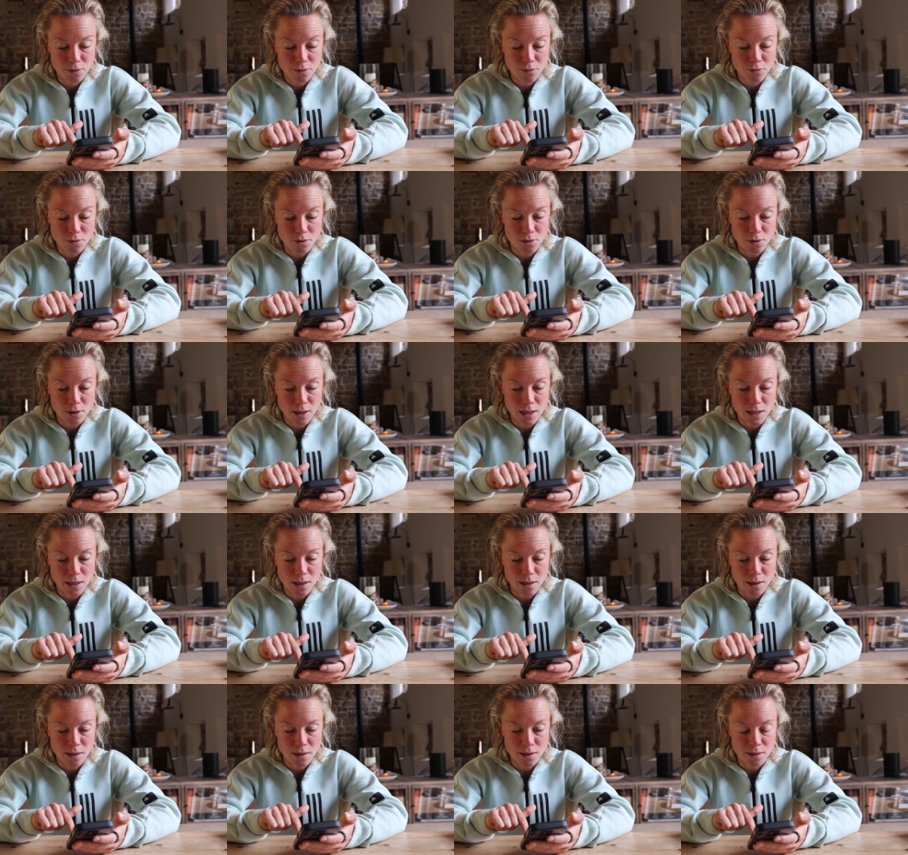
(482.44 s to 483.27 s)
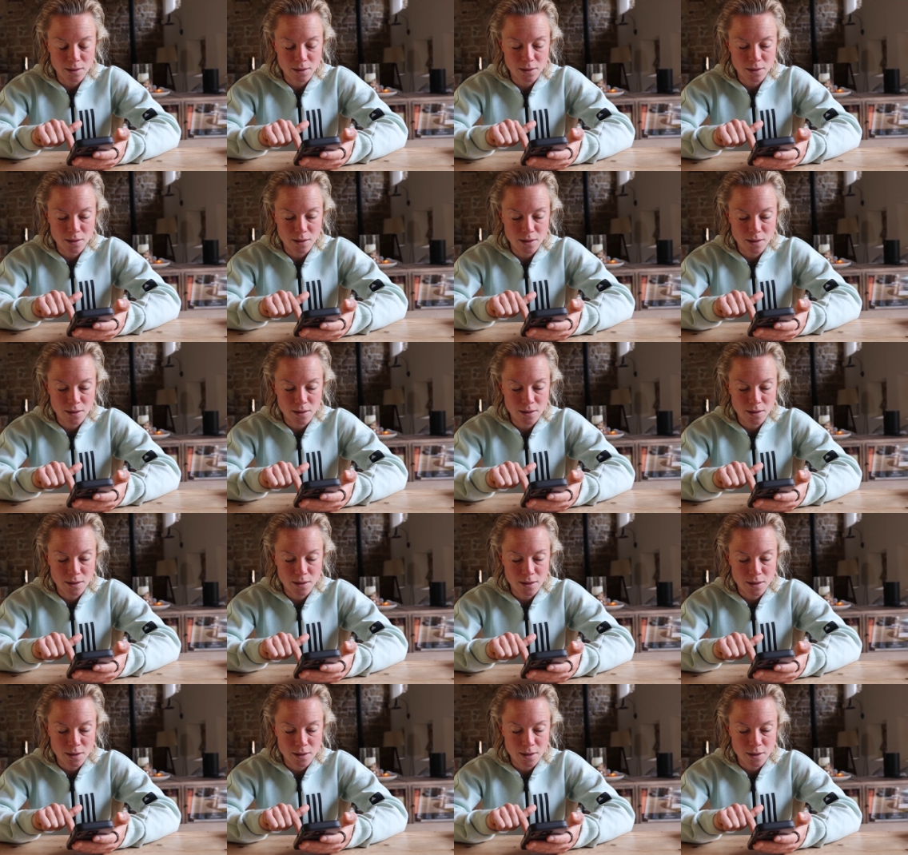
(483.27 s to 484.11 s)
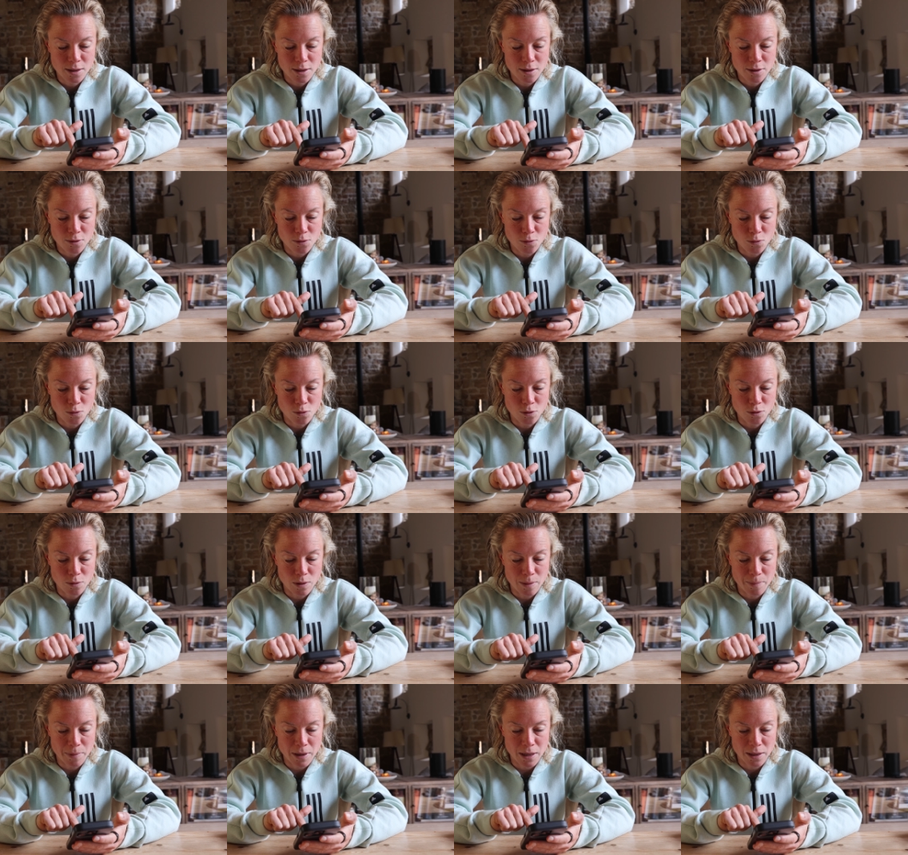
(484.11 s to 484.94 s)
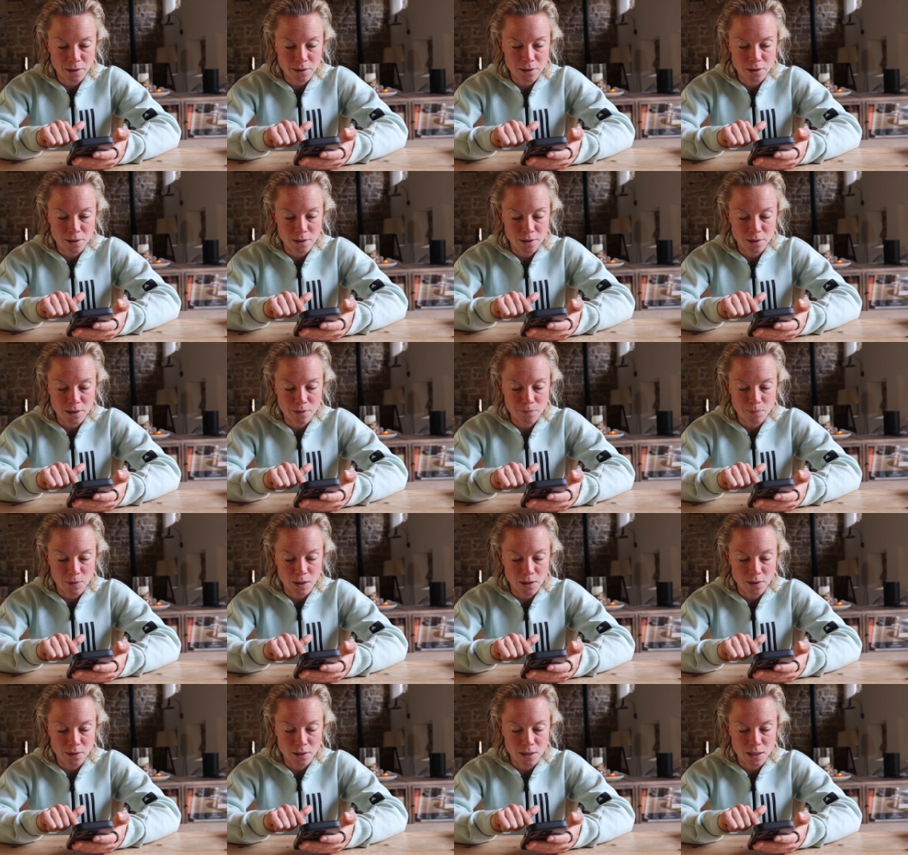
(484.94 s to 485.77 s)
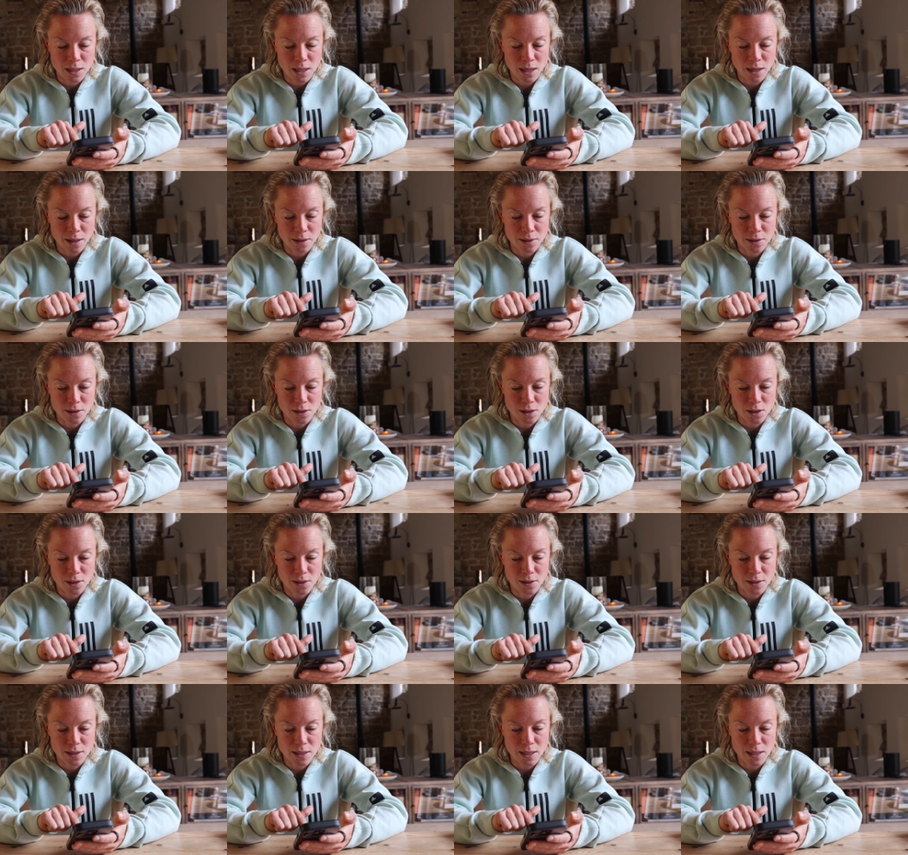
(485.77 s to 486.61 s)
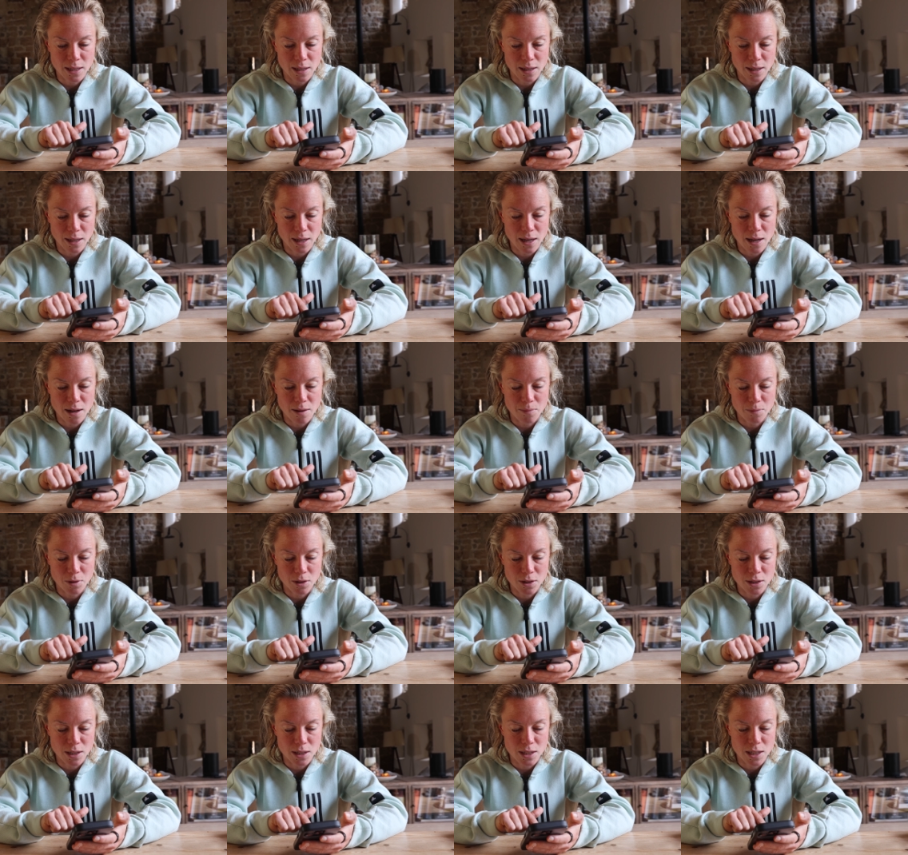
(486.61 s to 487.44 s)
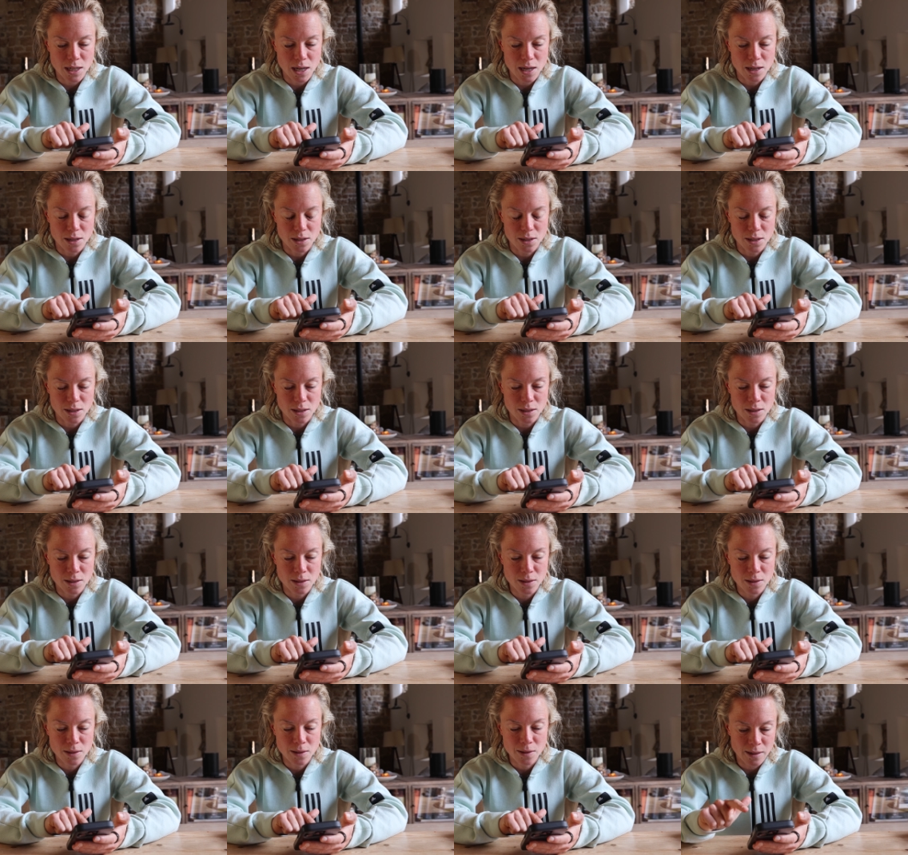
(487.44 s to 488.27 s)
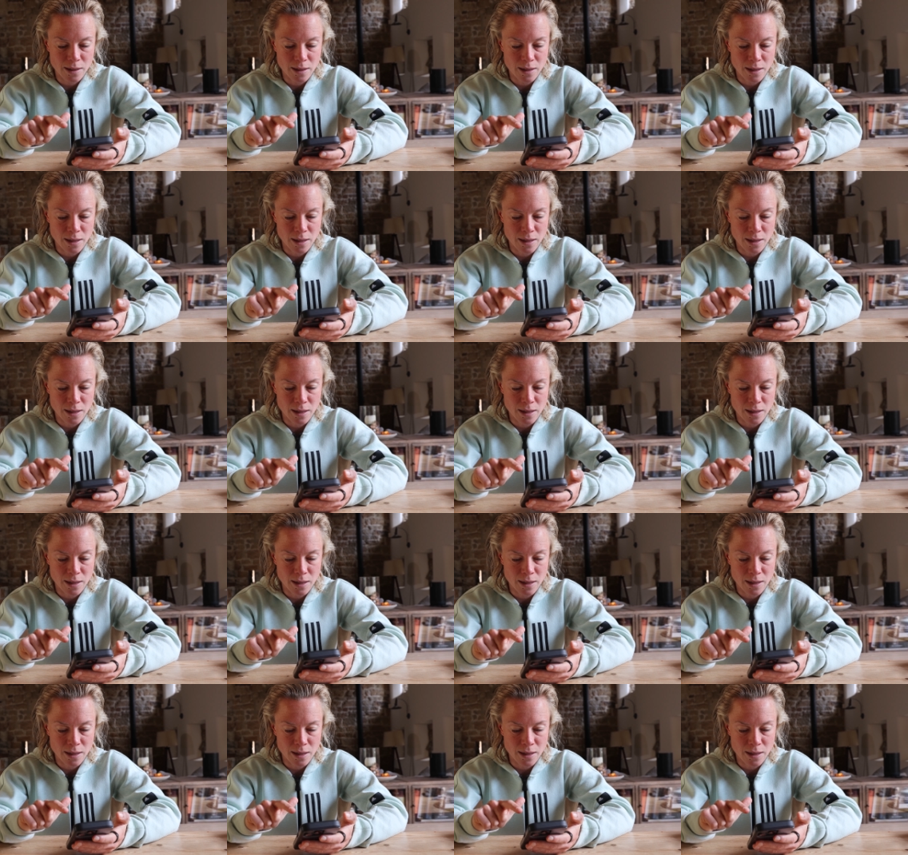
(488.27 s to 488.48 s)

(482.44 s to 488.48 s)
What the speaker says: through the years all the way back to some of my other tests, and you can see like how much it changes.